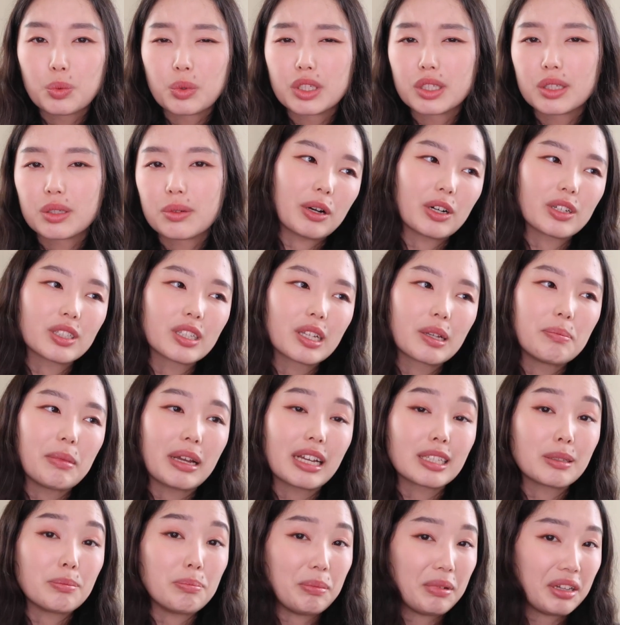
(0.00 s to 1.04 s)
which personally
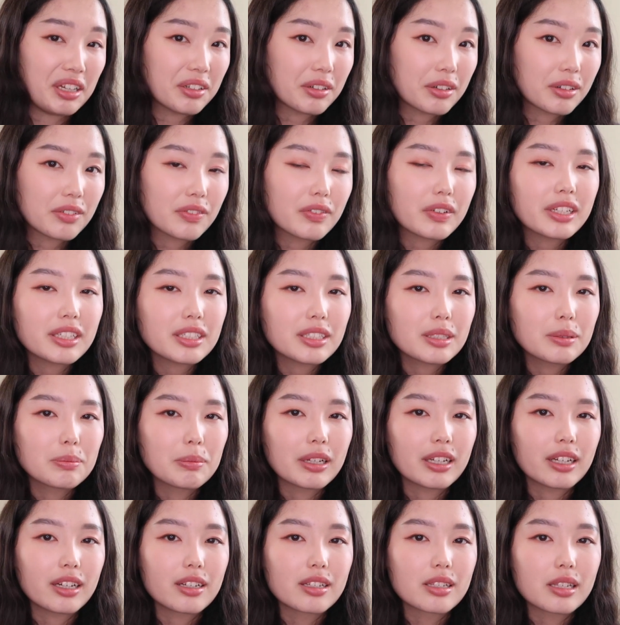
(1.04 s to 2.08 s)
makes me nervous
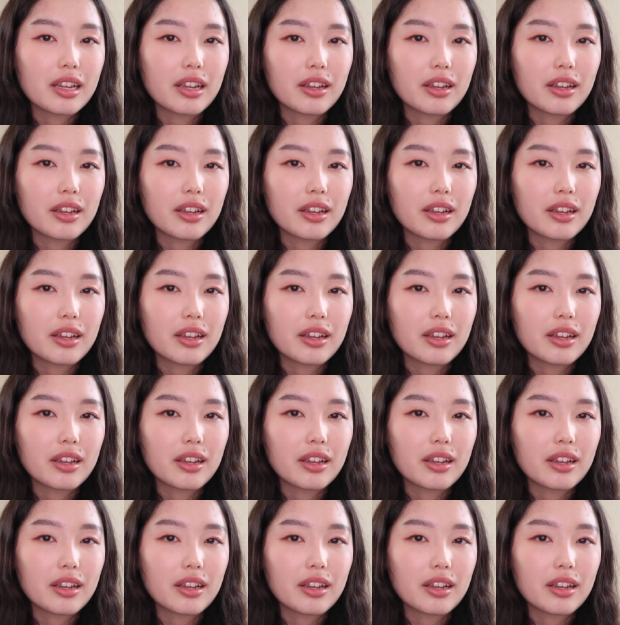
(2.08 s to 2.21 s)
because